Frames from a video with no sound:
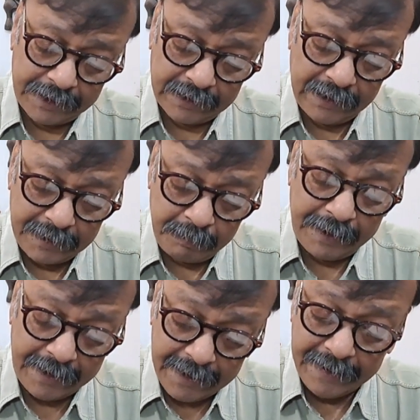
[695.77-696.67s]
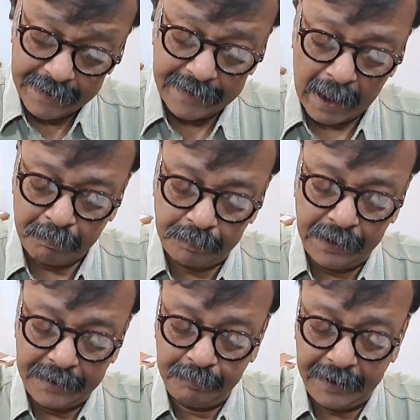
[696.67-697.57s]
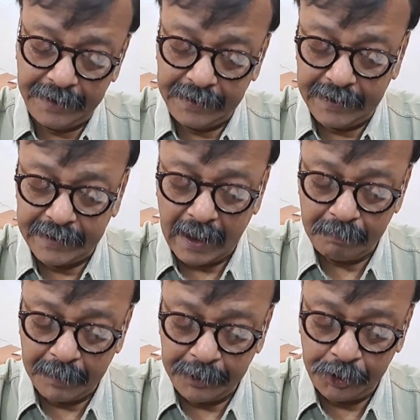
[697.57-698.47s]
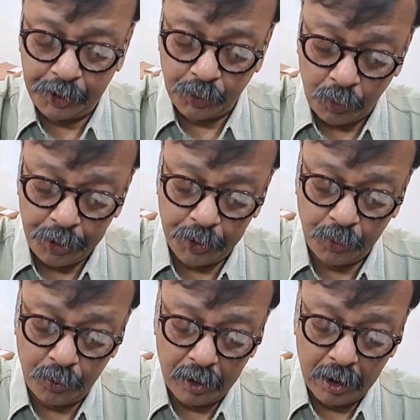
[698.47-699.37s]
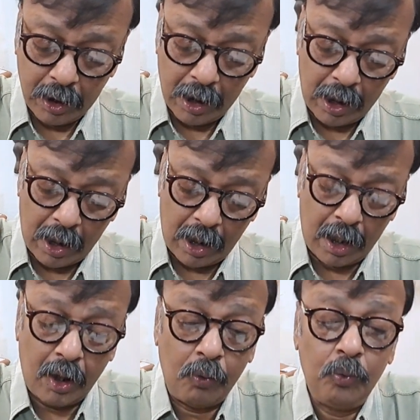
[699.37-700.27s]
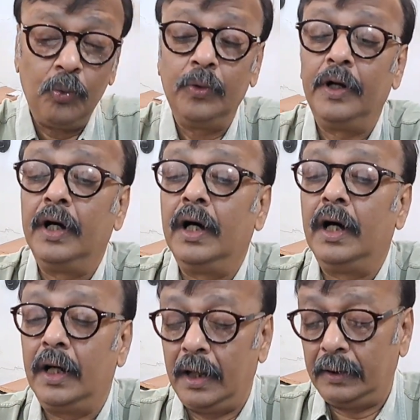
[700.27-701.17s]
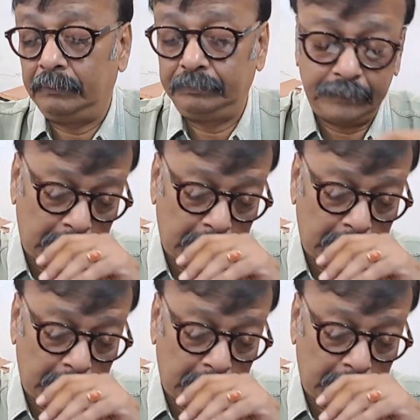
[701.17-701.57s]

but let me ink it up let me ink it up and show you how uh,